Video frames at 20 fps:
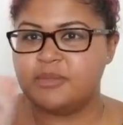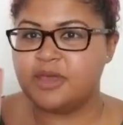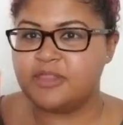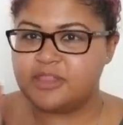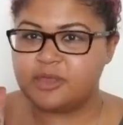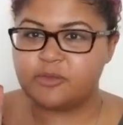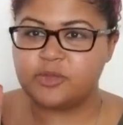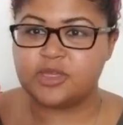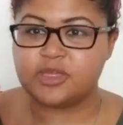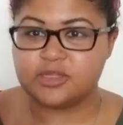and
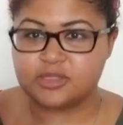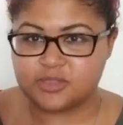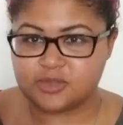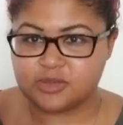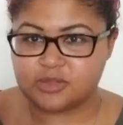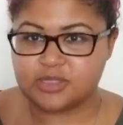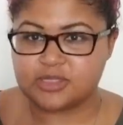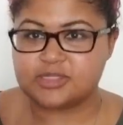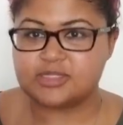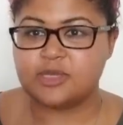then we can do
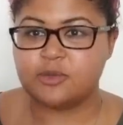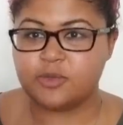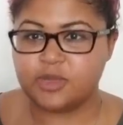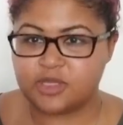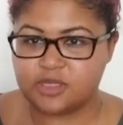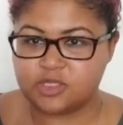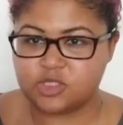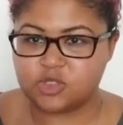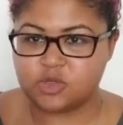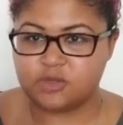this. Then we
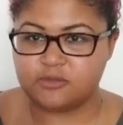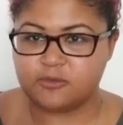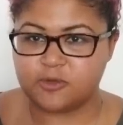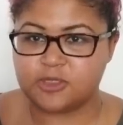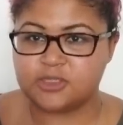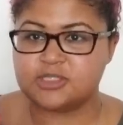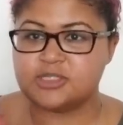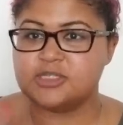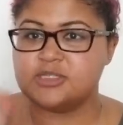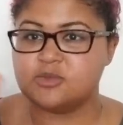can join
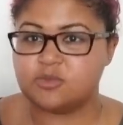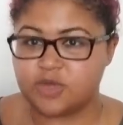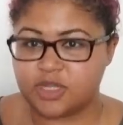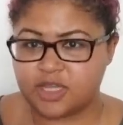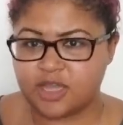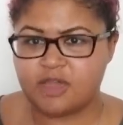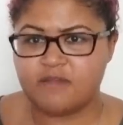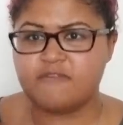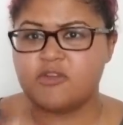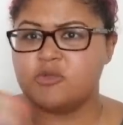forces,
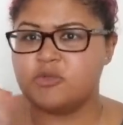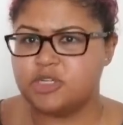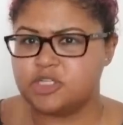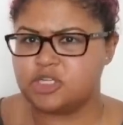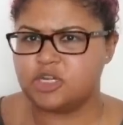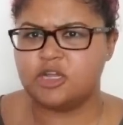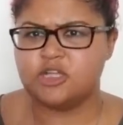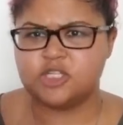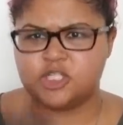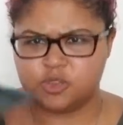recover,
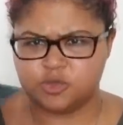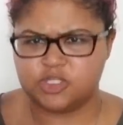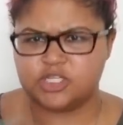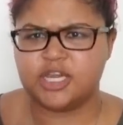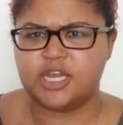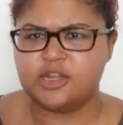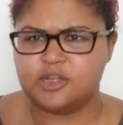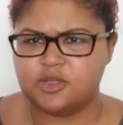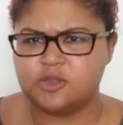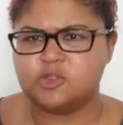recharge, do what you
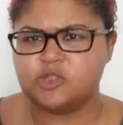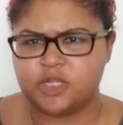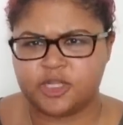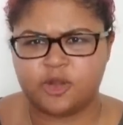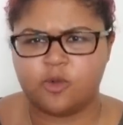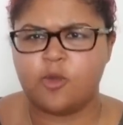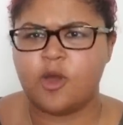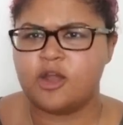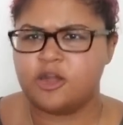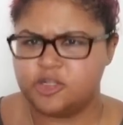got to do, drink
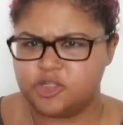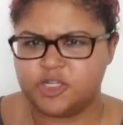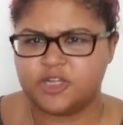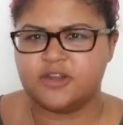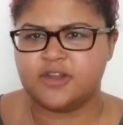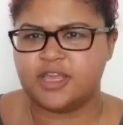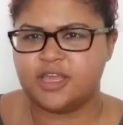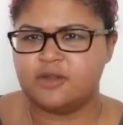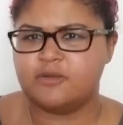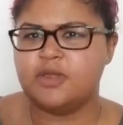your water, drink
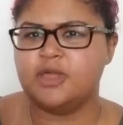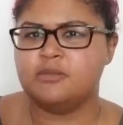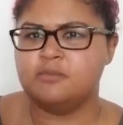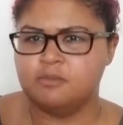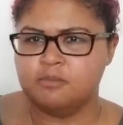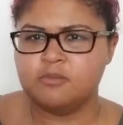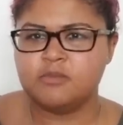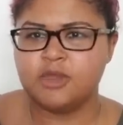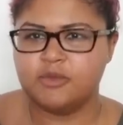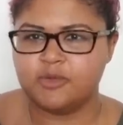your Gatorade,
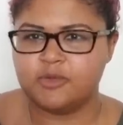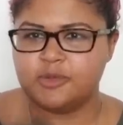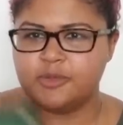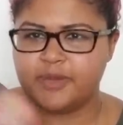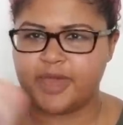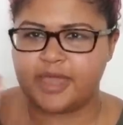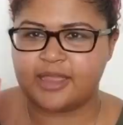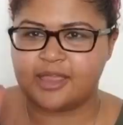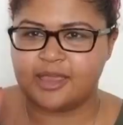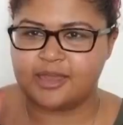and we'll be
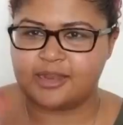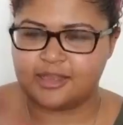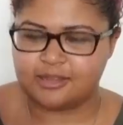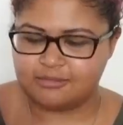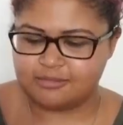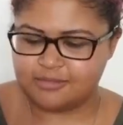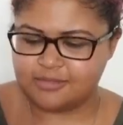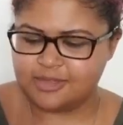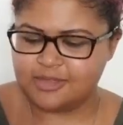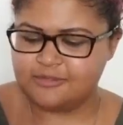back at it.
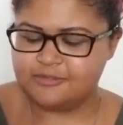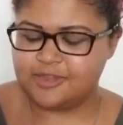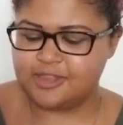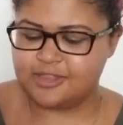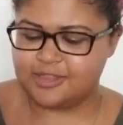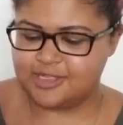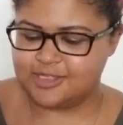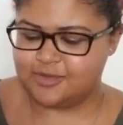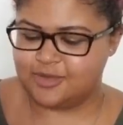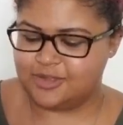I feel like
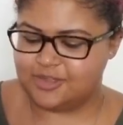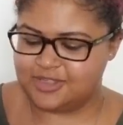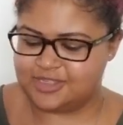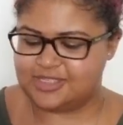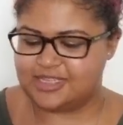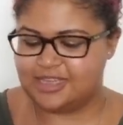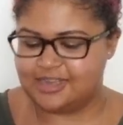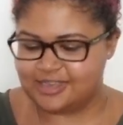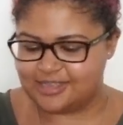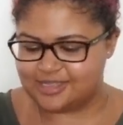that's what you're
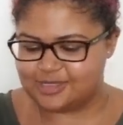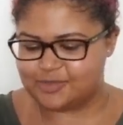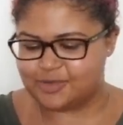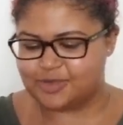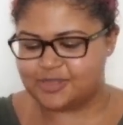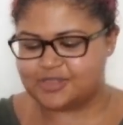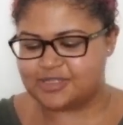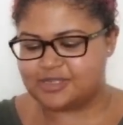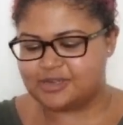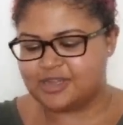saying to this
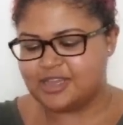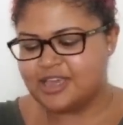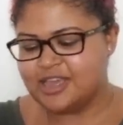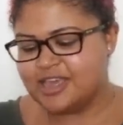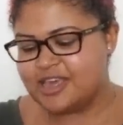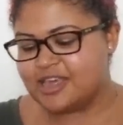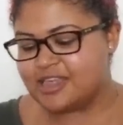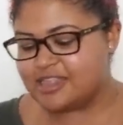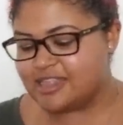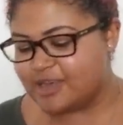person.
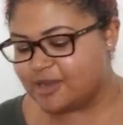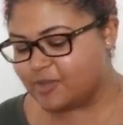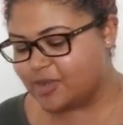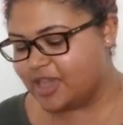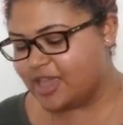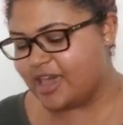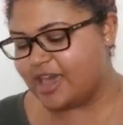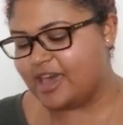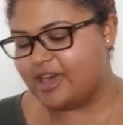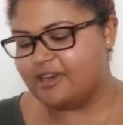Then
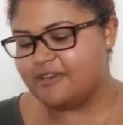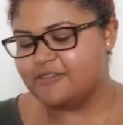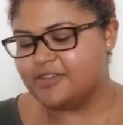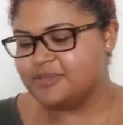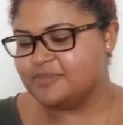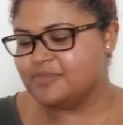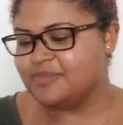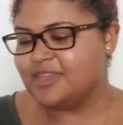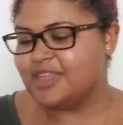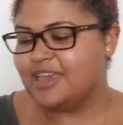we have
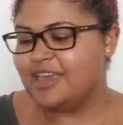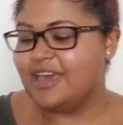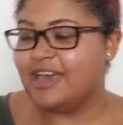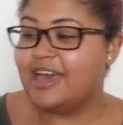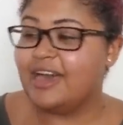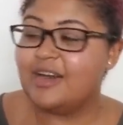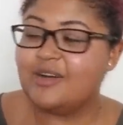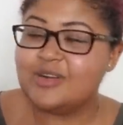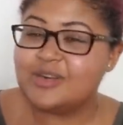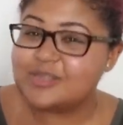
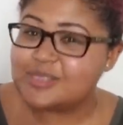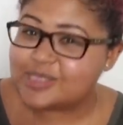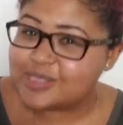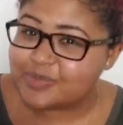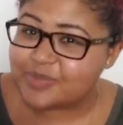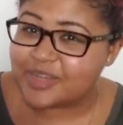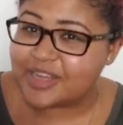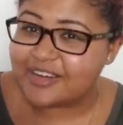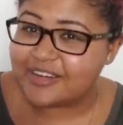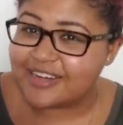Owl
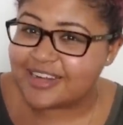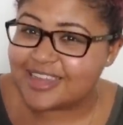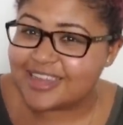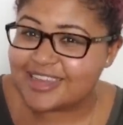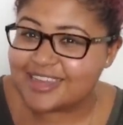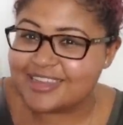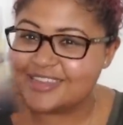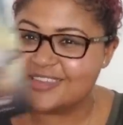Spirit.